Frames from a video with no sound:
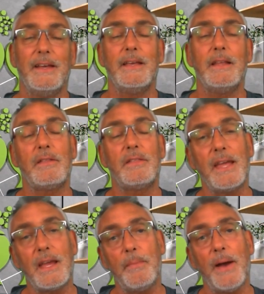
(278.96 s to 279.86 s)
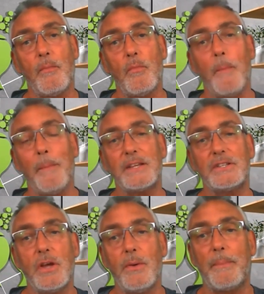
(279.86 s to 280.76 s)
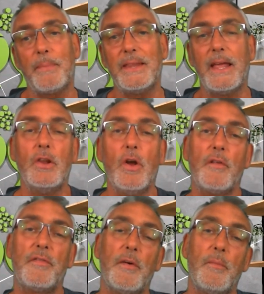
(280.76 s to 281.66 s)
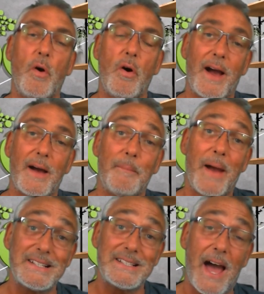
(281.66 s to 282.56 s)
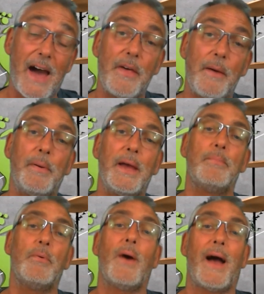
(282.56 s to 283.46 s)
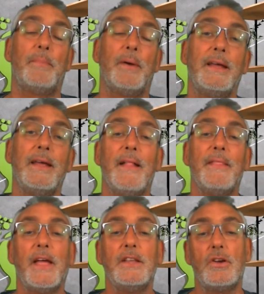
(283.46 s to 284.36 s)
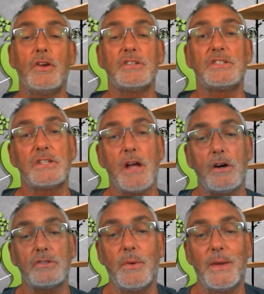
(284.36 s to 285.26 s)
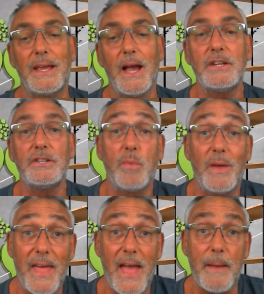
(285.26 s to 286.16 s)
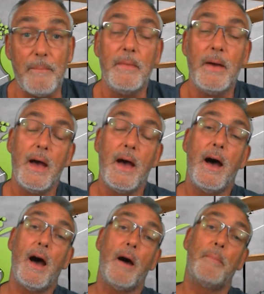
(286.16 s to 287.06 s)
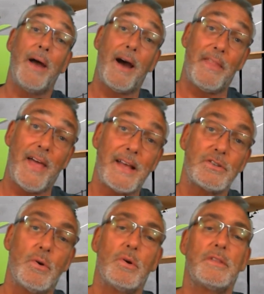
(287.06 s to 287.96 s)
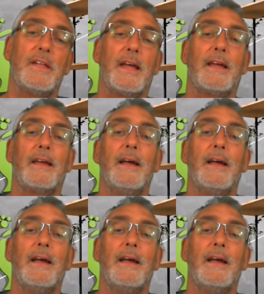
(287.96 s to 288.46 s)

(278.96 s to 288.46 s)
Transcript: You know, think about what makes you happy, and then look for what makes other people happy. Then you can start to engage with them about that sort of thing.